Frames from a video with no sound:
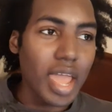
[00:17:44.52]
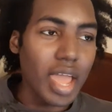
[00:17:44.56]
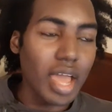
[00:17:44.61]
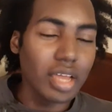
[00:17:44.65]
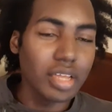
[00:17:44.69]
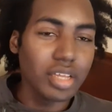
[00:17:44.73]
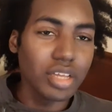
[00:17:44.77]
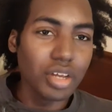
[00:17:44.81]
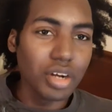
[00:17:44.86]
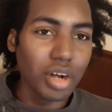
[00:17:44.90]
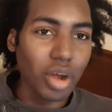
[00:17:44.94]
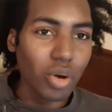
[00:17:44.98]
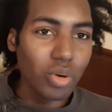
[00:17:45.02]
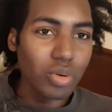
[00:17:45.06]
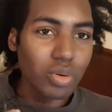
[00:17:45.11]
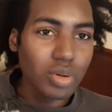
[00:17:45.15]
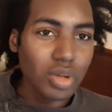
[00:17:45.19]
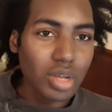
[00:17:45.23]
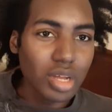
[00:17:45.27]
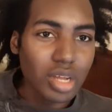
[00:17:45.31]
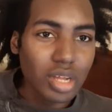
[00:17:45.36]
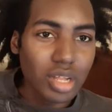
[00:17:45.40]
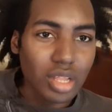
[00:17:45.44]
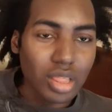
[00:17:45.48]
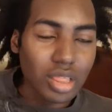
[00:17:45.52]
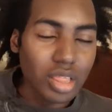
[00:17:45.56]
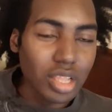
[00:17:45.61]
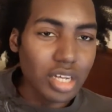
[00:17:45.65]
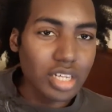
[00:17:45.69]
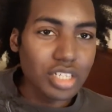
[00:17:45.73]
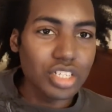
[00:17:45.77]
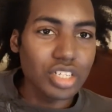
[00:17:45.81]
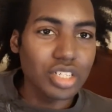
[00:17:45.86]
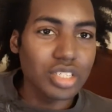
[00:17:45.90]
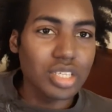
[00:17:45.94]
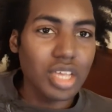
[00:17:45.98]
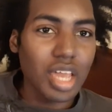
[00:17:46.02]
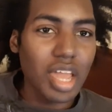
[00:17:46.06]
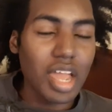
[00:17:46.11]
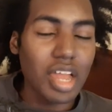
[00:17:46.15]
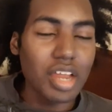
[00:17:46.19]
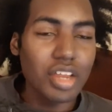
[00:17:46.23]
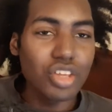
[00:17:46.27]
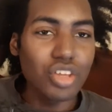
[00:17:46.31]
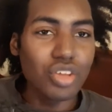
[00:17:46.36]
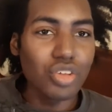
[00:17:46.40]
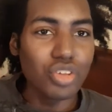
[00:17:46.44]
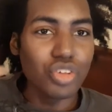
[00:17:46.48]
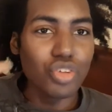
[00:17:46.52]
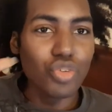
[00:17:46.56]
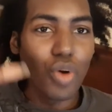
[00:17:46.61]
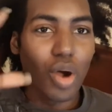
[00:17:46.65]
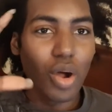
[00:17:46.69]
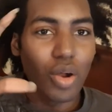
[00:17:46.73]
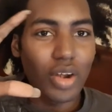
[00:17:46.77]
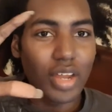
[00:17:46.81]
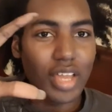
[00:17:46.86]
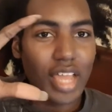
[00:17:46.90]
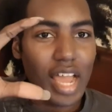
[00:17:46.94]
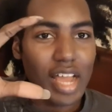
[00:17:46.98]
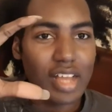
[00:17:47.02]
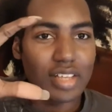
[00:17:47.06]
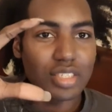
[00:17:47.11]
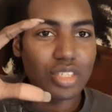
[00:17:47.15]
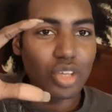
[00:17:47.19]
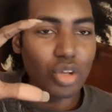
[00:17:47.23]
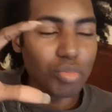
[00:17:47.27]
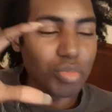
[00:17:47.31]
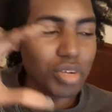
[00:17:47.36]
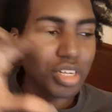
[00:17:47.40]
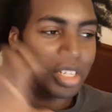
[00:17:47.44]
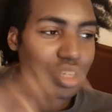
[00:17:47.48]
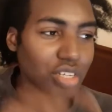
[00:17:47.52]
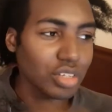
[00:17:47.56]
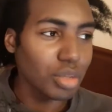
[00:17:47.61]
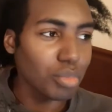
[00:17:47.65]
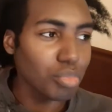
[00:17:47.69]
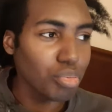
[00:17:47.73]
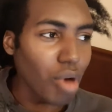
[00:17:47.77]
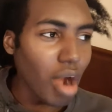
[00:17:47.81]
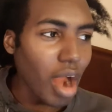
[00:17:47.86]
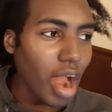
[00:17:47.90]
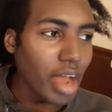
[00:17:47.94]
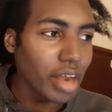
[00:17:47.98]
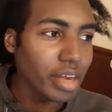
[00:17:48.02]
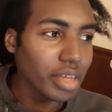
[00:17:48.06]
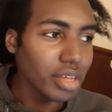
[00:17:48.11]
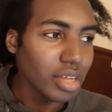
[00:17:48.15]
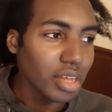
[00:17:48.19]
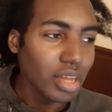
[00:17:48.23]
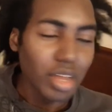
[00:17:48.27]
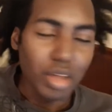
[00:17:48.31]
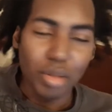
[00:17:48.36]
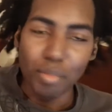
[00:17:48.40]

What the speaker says: you know, luscious hair and you only got so much of the product.